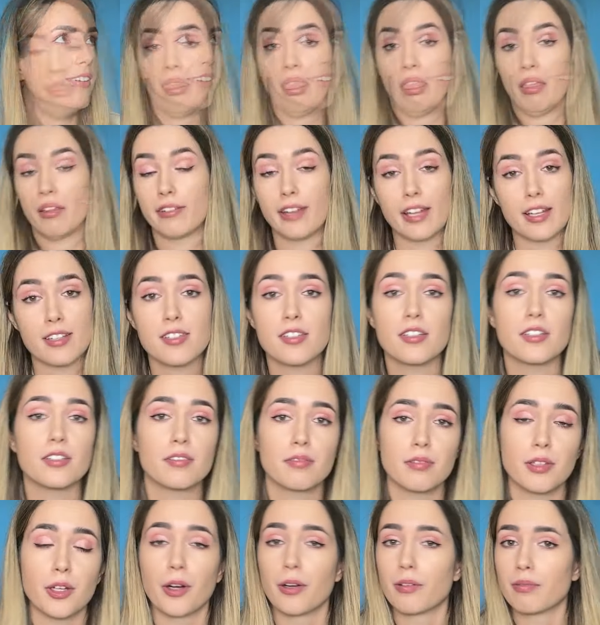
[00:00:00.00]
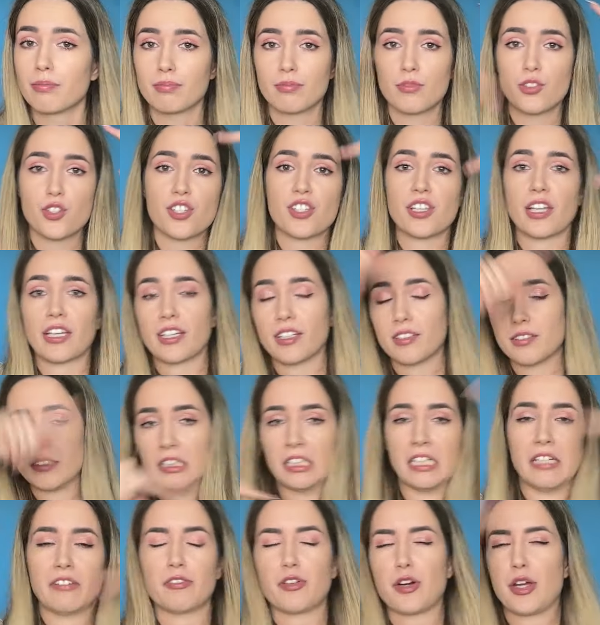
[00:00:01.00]
And that's it, just like a
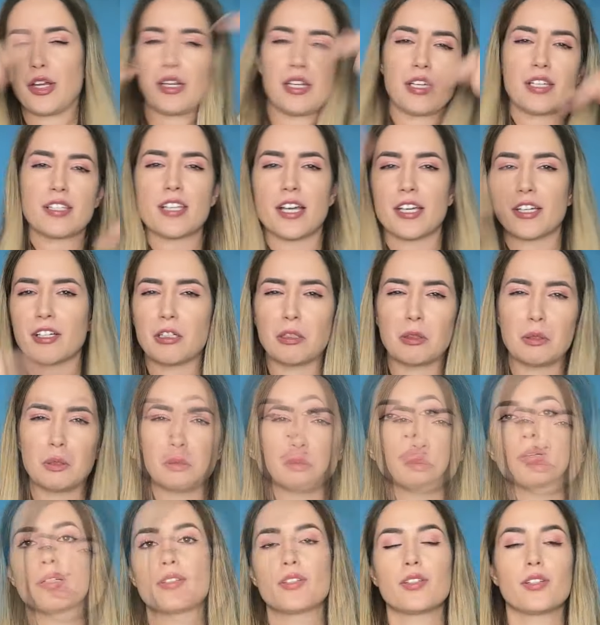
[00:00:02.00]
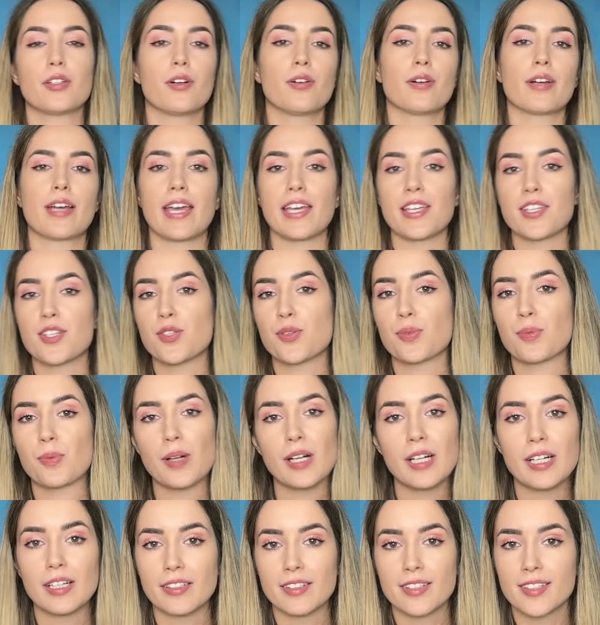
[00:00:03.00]
never-ending cycle. But guess
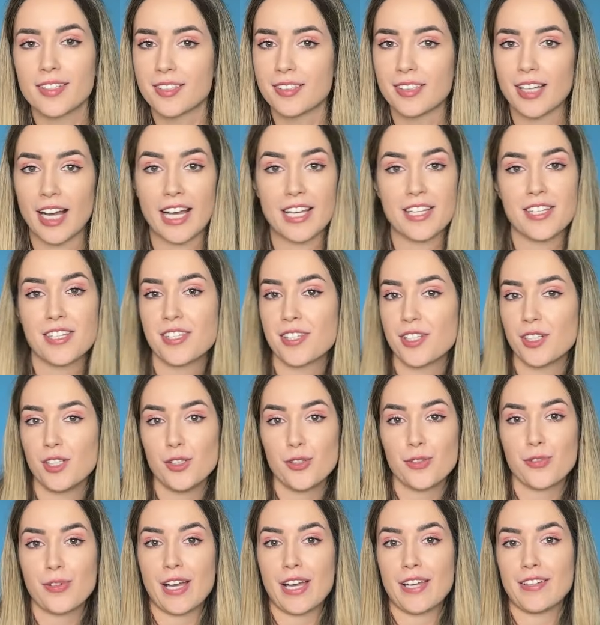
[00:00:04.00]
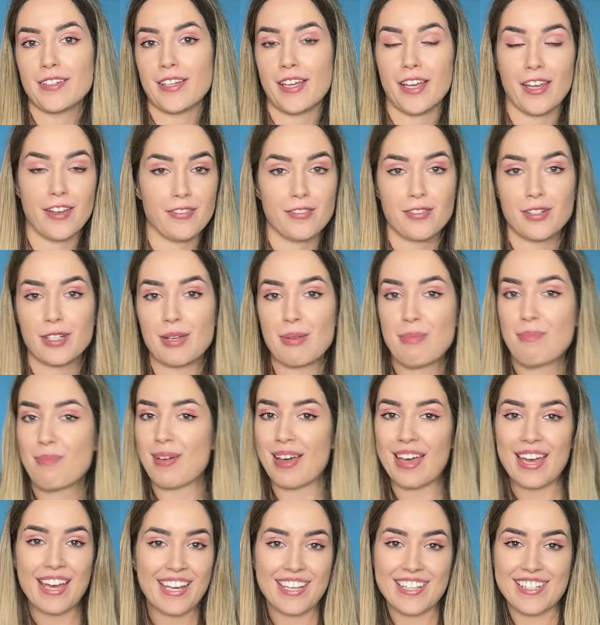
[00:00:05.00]
what? I still read every
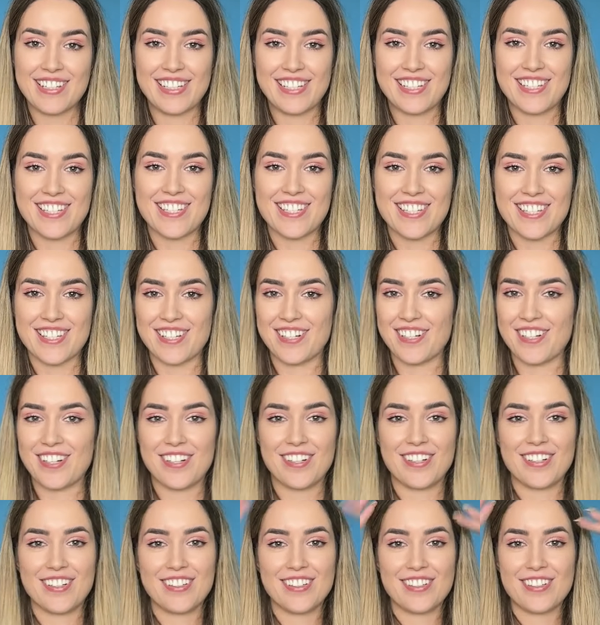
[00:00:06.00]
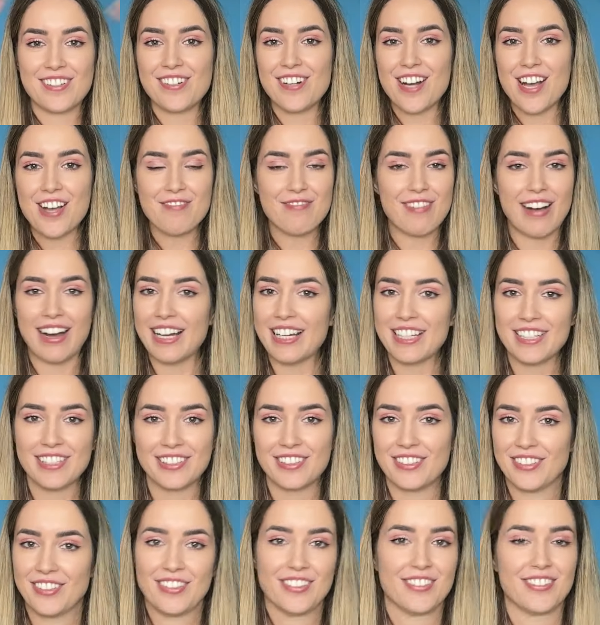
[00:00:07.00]
page, so who am I
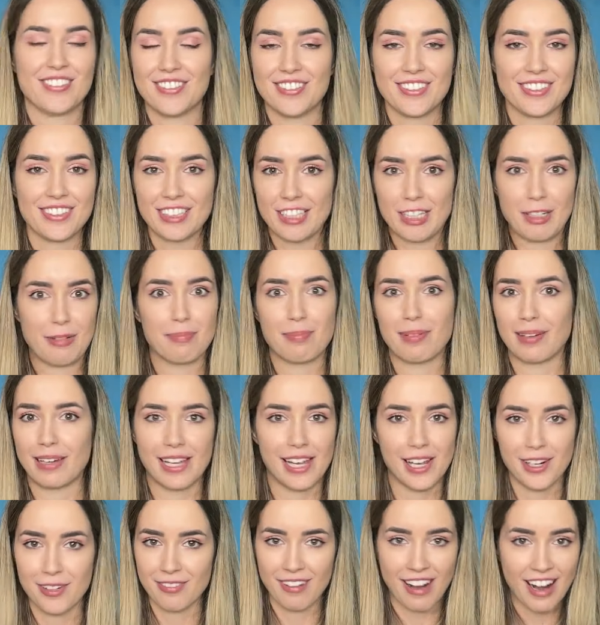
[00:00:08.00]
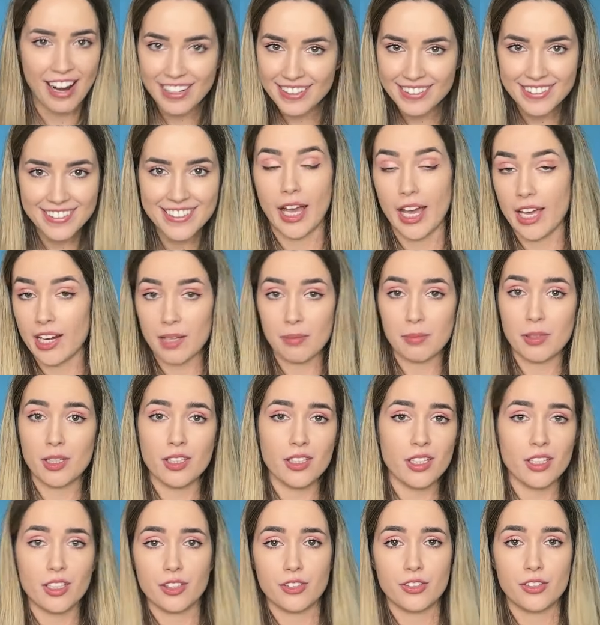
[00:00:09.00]
to complain, right? And I'm
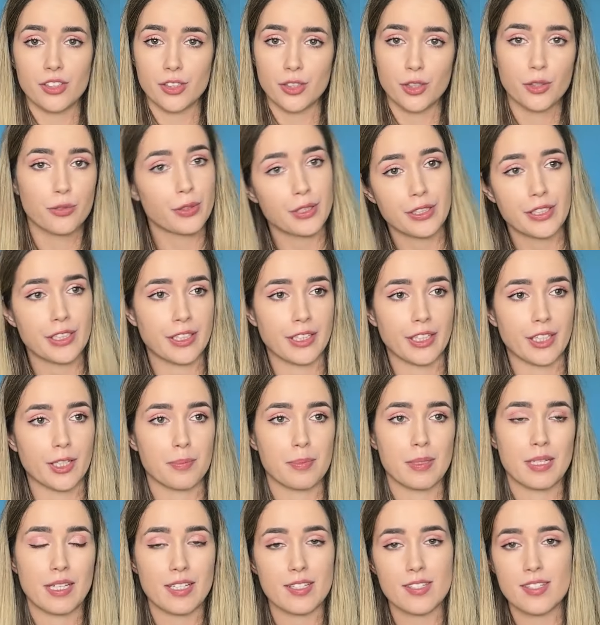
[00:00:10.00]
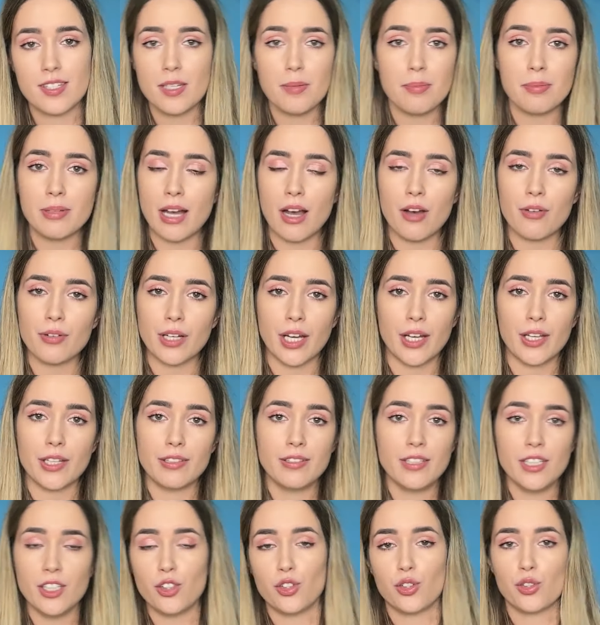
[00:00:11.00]
gonna continue reading it because deep down I
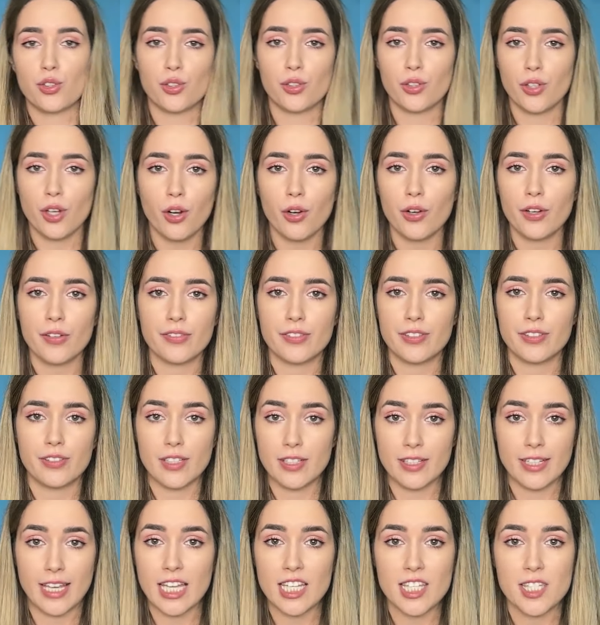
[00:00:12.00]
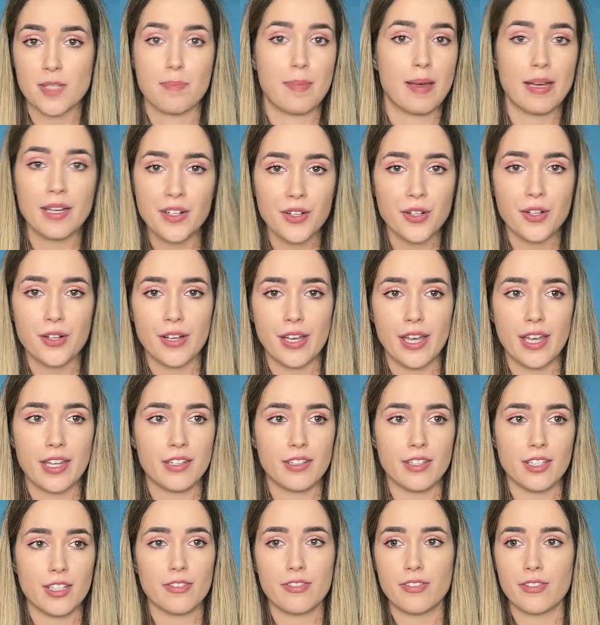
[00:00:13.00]
need to know if it gets better
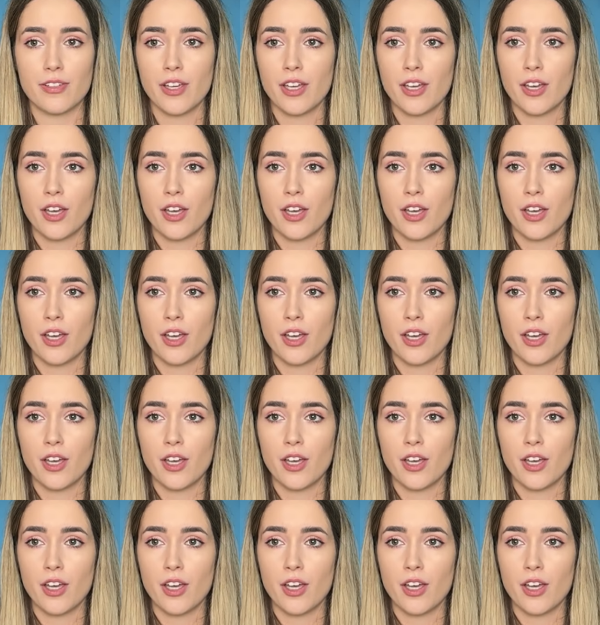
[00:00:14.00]
and if